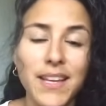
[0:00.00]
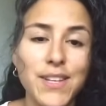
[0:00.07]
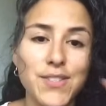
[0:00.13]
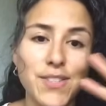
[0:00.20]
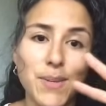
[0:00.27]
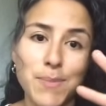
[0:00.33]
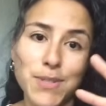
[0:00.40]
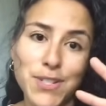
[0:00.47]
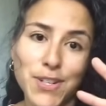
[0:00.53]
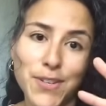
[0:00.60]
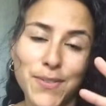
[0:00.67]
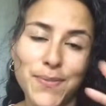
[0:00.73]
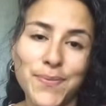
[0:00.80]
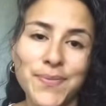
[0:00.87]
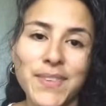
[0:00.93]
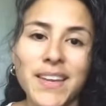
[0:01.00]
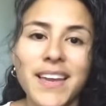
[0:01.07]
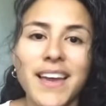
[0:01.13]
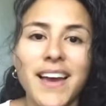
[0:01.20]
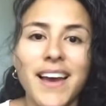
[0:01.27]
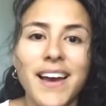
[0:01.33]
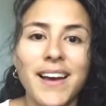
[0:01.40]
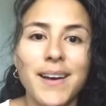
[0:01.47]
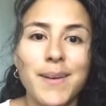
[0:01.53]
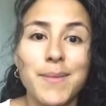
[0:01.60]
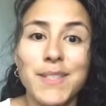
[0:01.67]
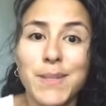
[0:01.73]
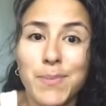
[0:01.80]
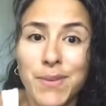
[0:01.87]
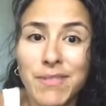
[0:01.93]
So number two, um,
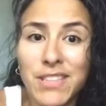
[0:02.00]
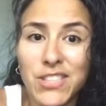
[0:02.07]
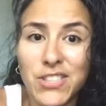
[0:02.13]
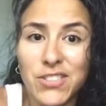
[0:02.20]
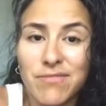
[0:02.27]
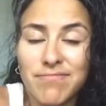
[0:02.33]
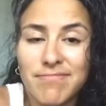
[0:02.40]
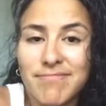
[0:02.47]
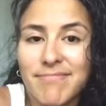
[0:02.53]
it's a privilege.